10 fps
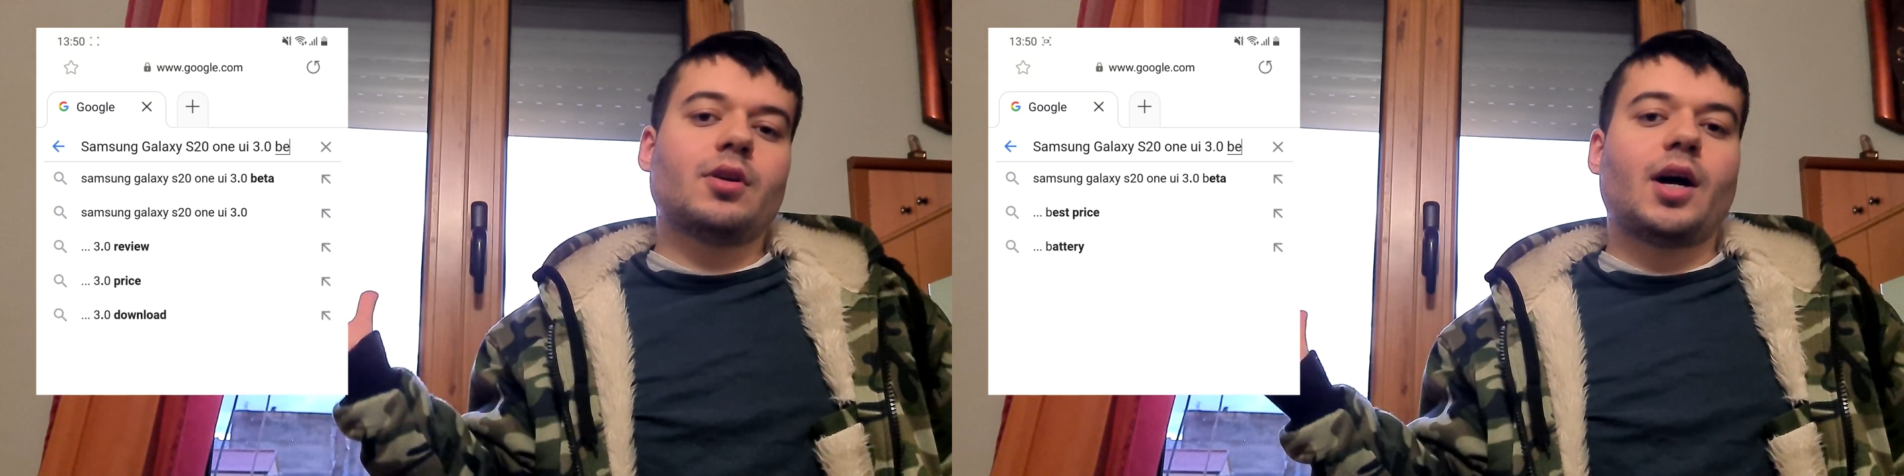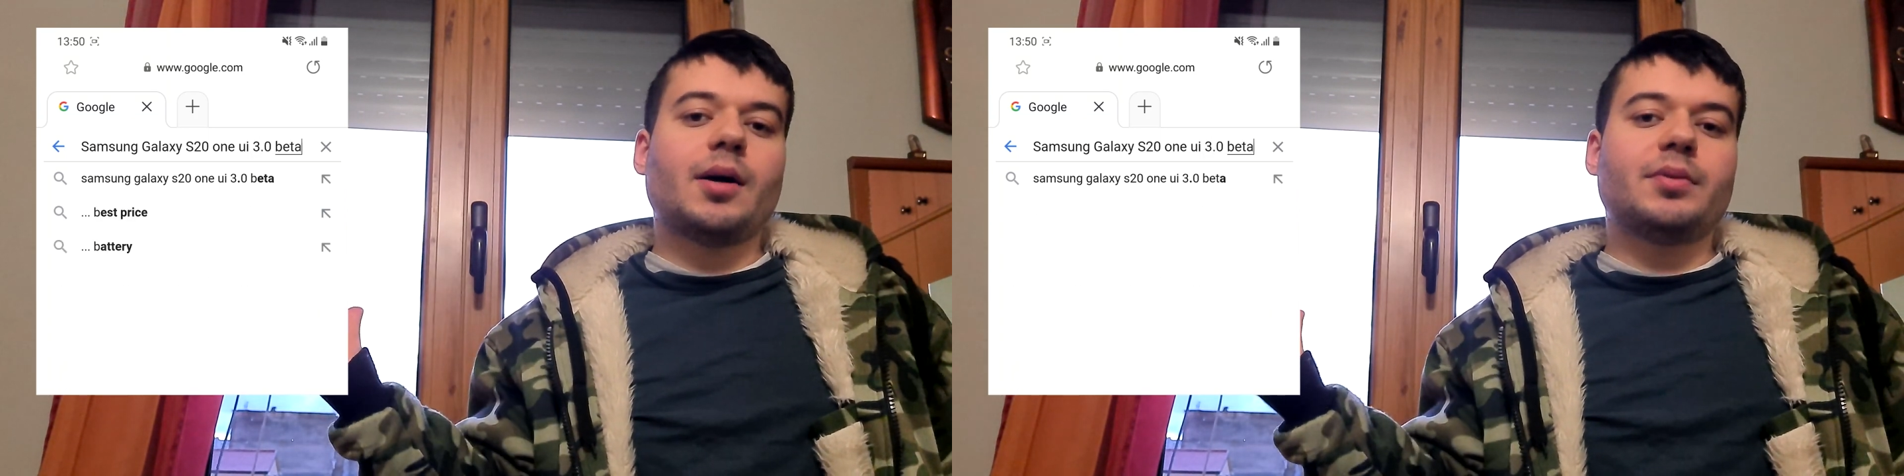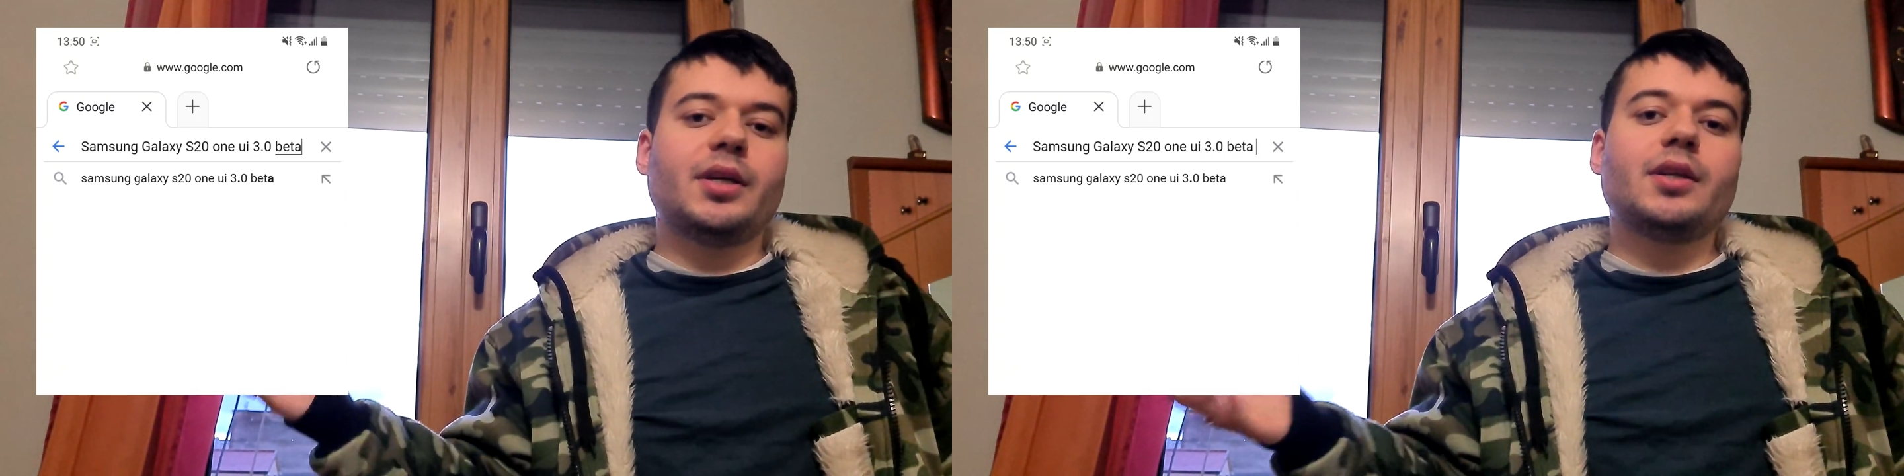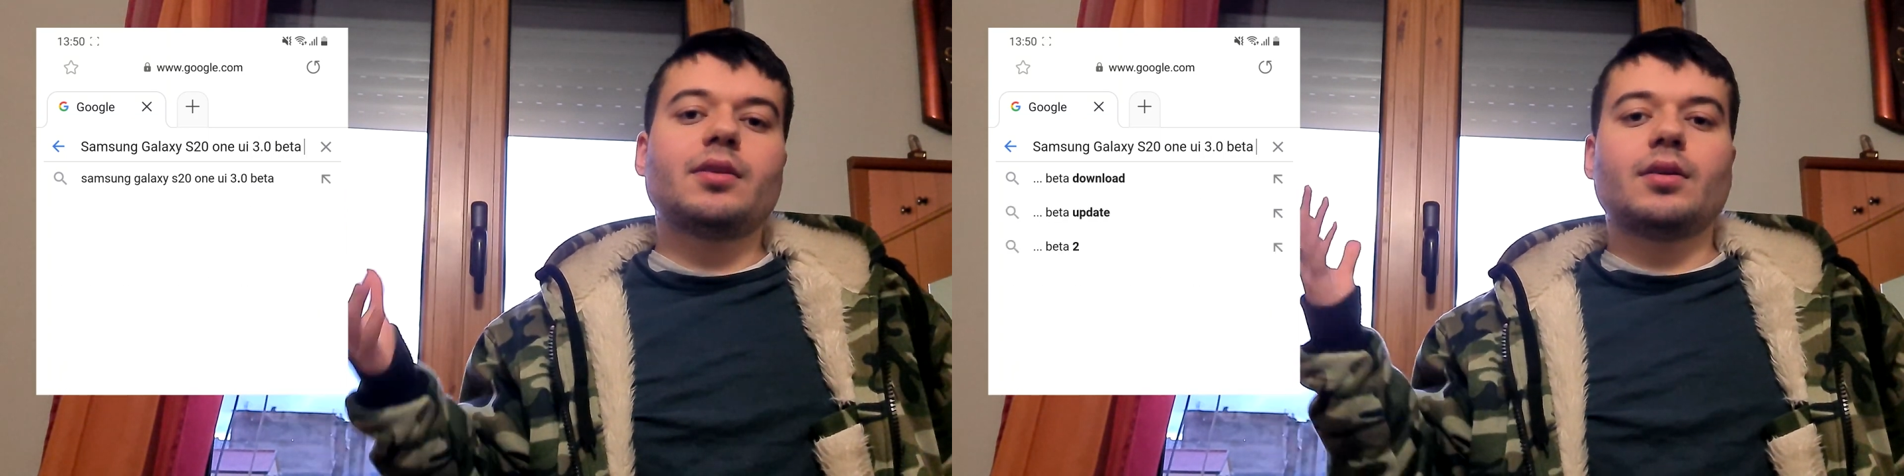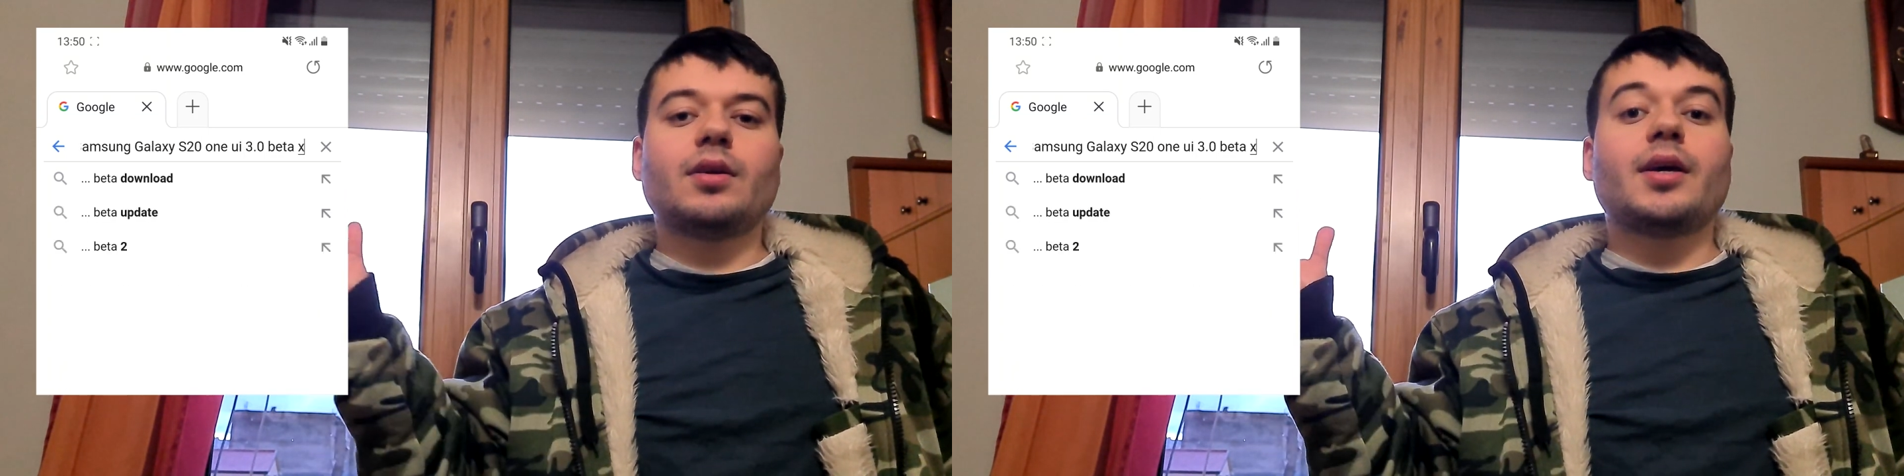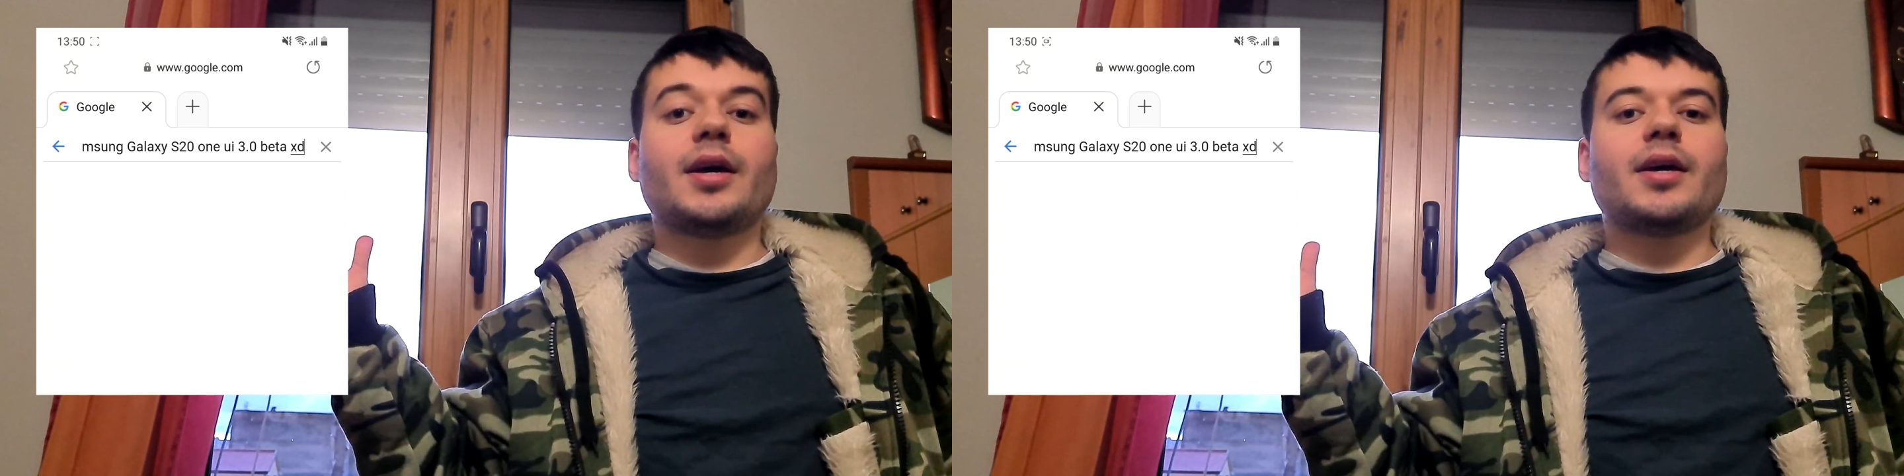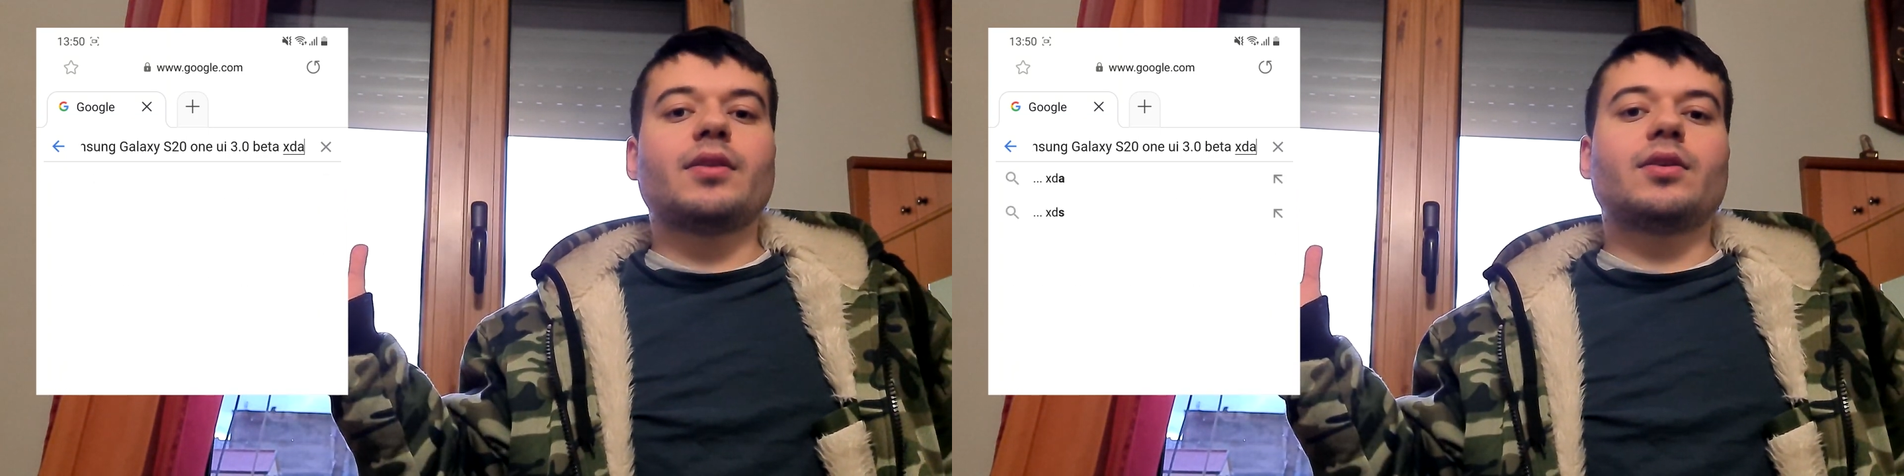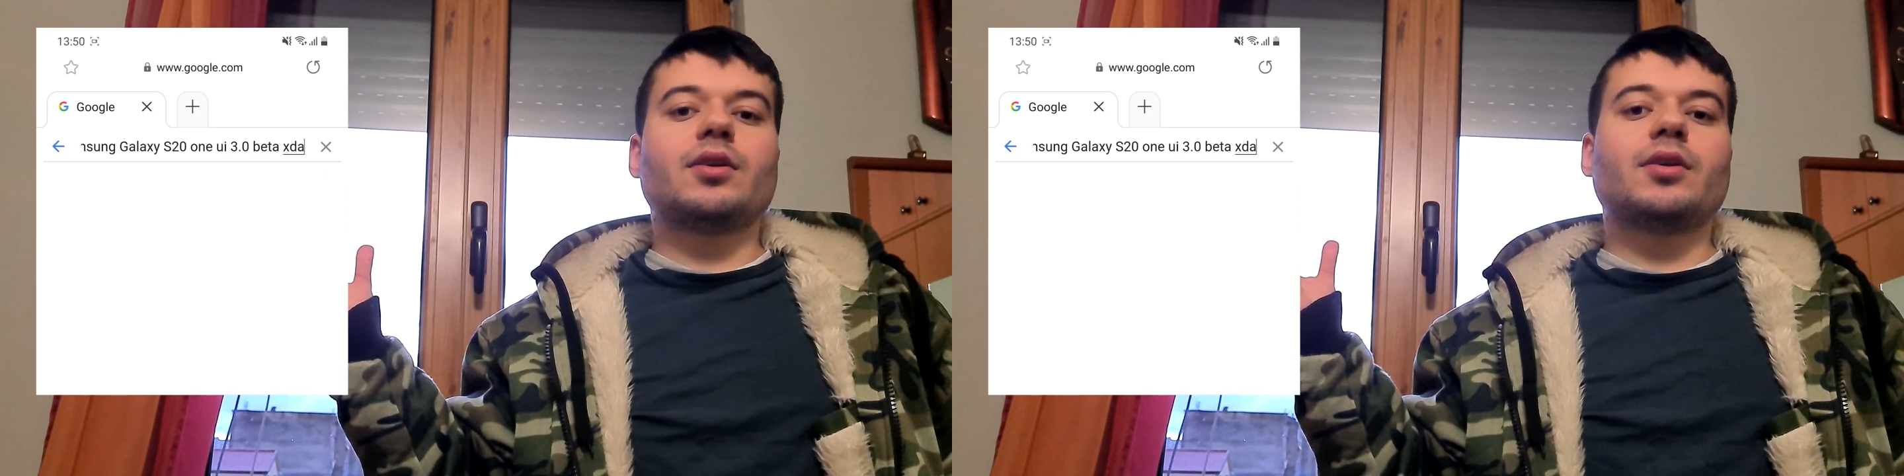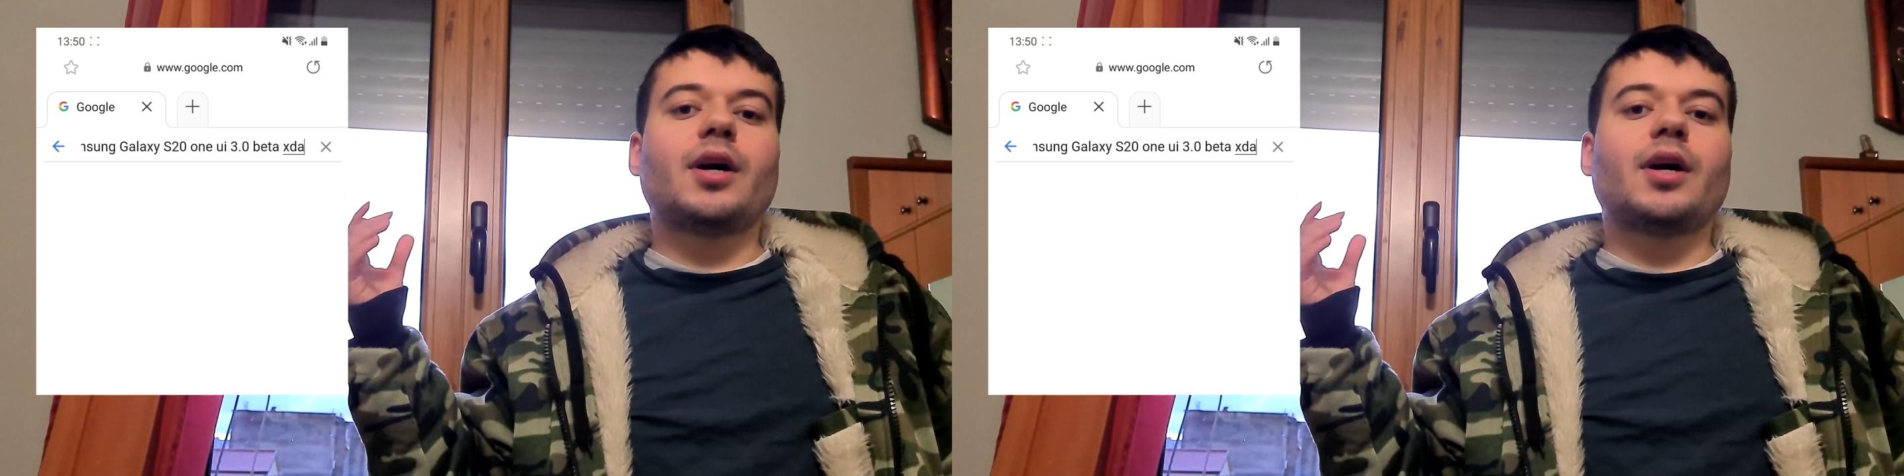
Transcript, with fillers: update, and uh,